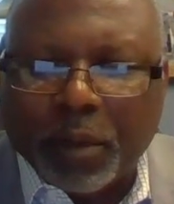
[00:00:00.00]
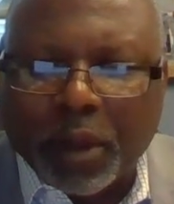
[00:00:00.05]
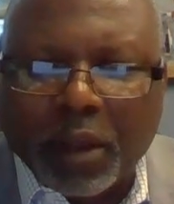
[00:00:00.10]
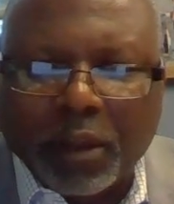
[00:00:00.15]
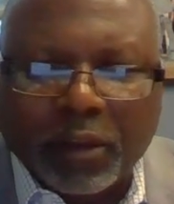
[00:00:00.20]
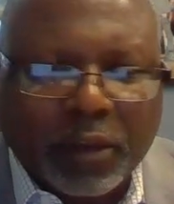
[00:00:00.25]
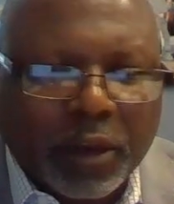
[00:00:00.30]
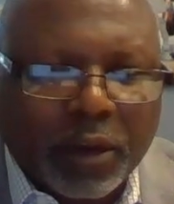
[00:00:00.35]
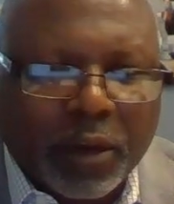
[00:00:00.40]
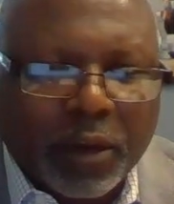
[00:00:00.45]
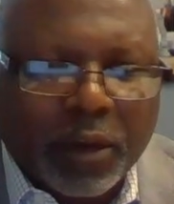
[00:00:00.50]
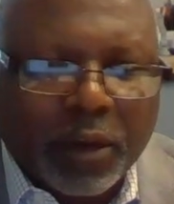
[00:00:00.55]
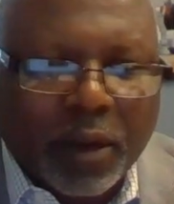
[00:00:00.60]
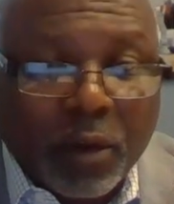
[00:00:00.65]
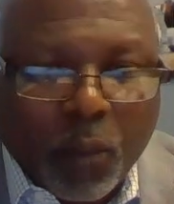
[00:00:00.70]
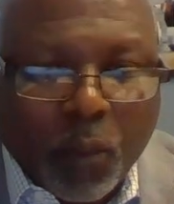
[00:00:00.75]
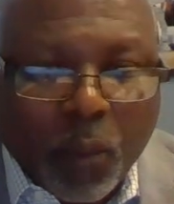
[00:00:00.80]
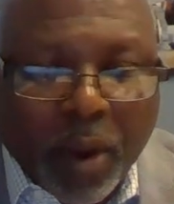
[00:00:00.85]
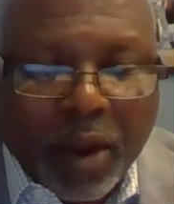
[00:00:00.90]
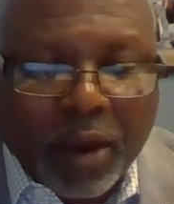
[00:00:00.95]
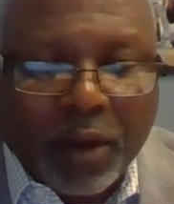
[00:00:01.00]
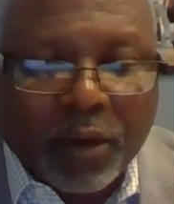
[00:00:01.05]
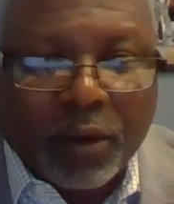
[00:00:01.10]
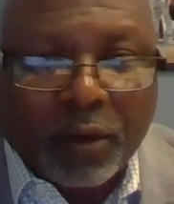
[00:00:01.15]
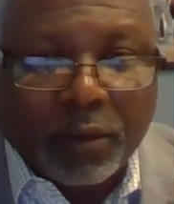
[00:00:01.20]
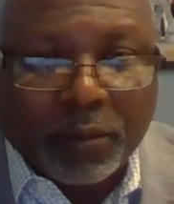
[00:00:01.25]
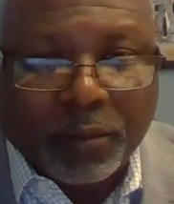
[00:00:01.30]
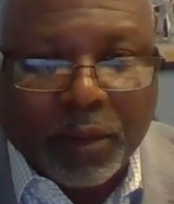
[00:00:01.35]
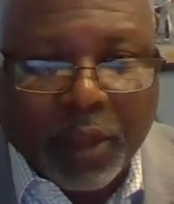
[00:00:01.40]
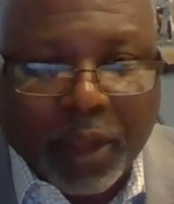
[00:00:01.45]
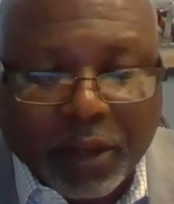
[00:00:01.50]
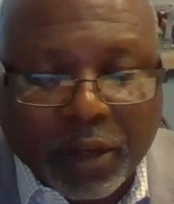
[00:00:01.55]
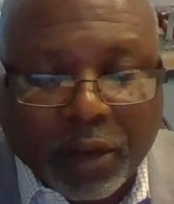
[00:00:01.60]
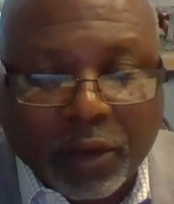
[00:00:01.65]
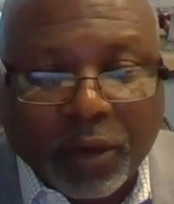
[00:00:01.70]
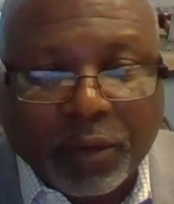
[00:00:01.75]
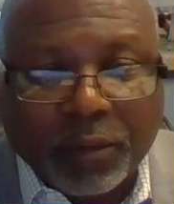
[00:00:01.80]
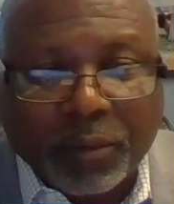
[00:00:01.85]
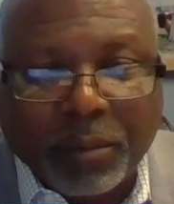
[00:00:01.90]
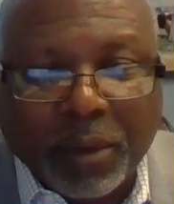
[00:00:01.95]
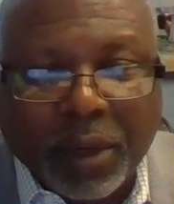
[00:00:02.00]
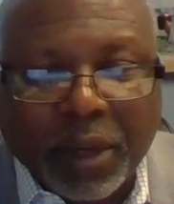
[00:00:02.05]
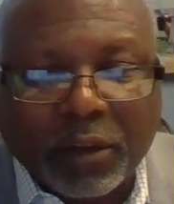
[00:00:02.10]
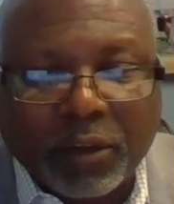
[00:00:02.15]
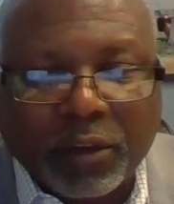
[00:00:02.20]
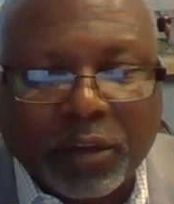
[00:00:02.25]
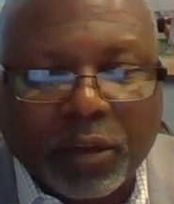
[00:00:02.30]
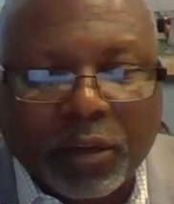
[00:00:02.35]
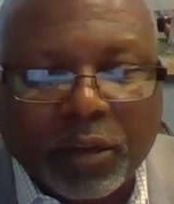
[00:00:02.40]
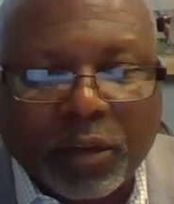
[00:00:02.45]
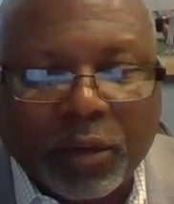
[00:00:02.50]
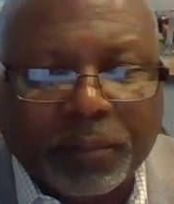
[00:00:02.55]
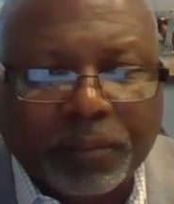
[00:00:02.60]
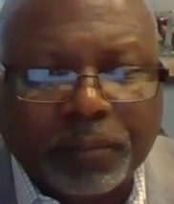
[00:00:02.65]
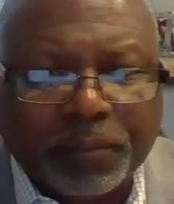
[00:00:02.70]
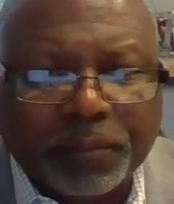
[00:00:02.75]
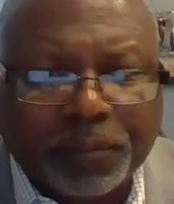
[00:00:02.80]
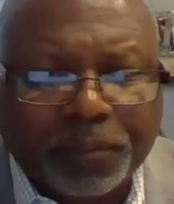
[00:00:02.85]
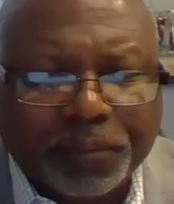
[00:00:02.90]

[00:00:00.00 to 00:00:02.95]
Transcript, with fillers: because they're unaware of that they're even being sued.